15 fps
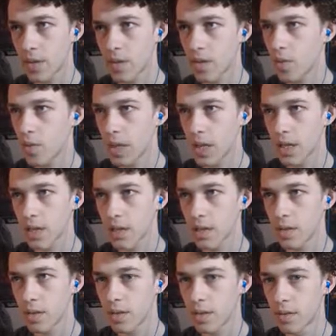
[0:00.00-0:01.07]
I don't know what that is,
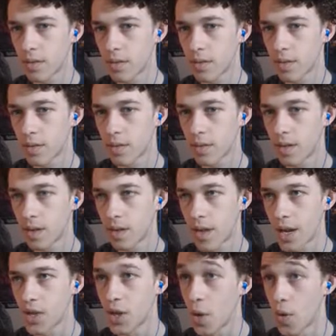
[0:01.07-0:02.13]
dude.
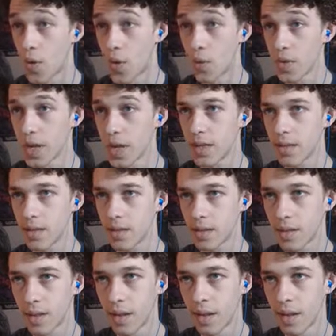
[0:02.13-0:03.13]
I don't know what that is.